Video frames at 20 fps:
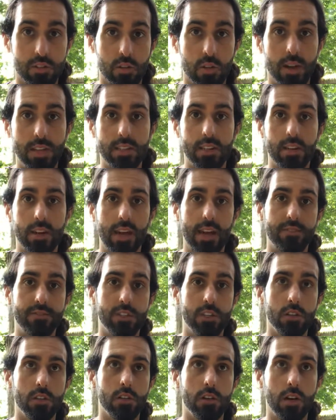So I did have
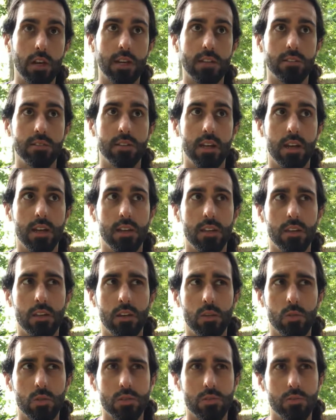dinner last night. I
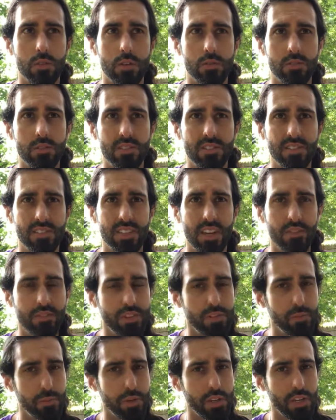think it was around
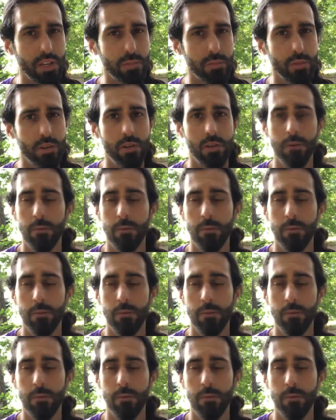7 p.m.